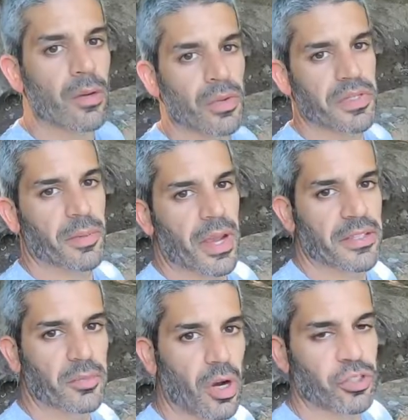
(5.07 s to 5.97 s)
What's up
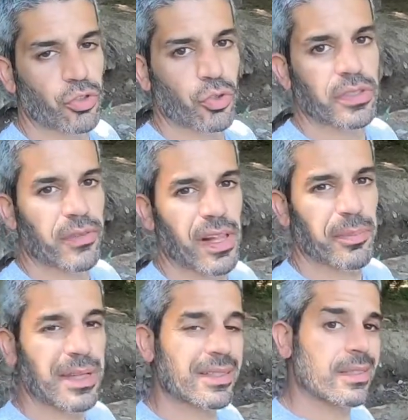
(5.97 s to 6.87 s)
guys, Mudar True Grit
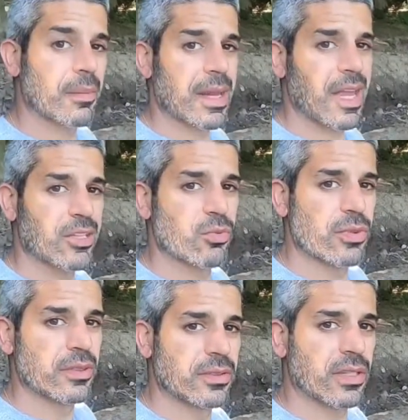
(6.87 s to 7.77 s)
Development coming at you
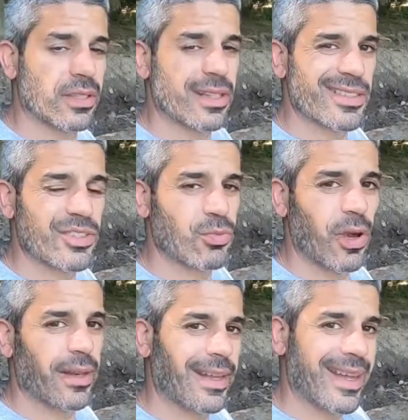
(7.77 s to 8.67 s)
with the dirt and the
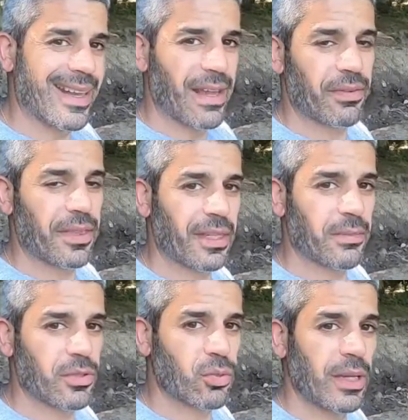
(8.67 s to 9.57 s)
sweat and everything in
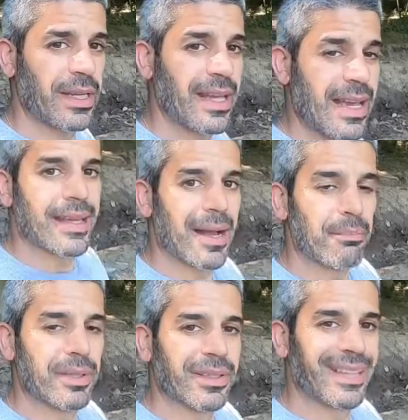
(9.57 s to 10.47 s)
between. I'm
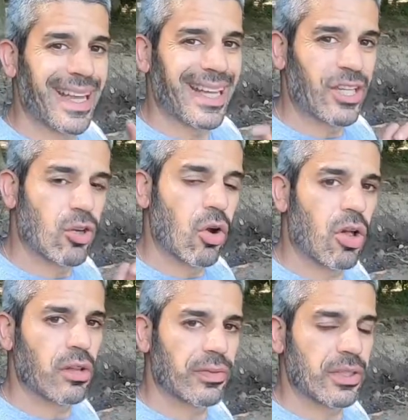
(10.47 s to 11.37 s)
building a
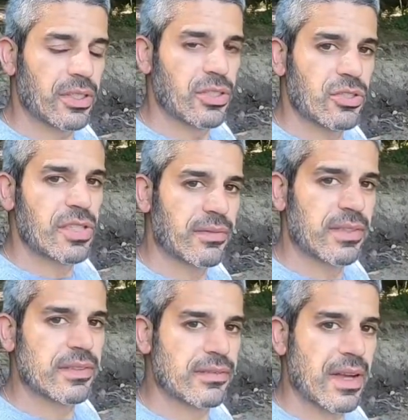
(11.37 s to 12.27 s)
culvert using
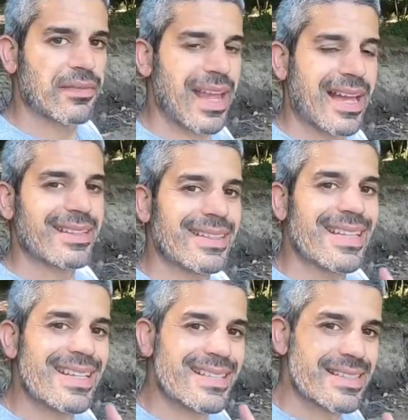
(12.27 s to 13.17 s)
55 gallon
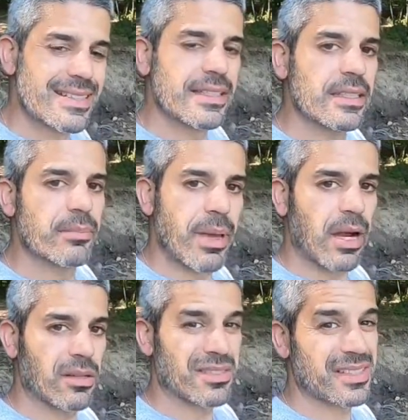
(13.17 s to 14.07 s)
steel
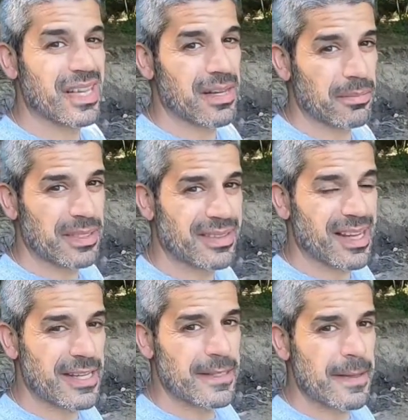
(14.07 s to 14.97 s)
barrels. Can it be
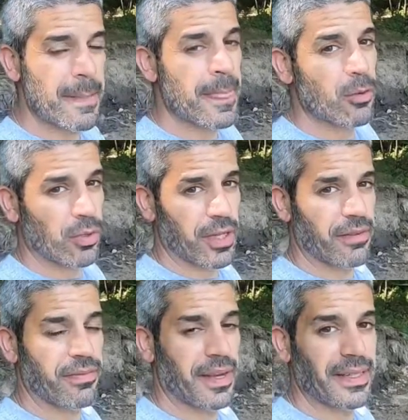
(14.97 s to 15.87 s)
done? We're gonna
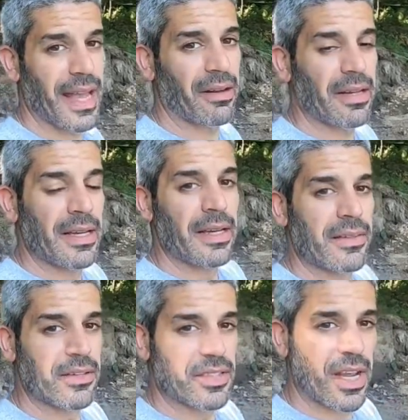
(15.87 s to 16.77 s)
find out.
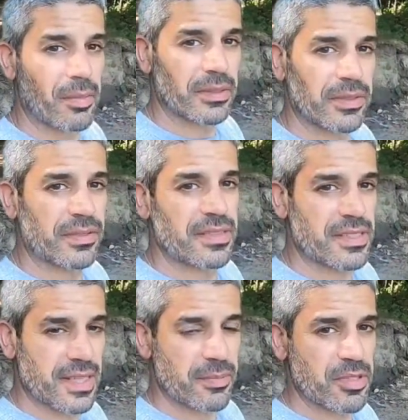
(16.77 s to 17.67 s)
There's a couple of different
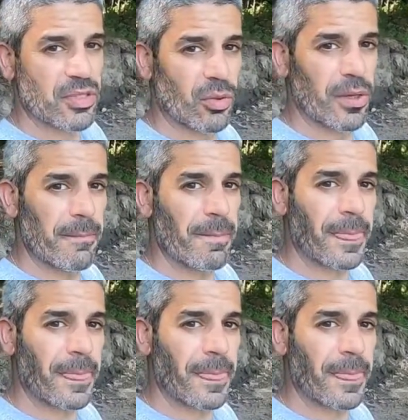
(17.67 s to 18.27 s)
steps to it.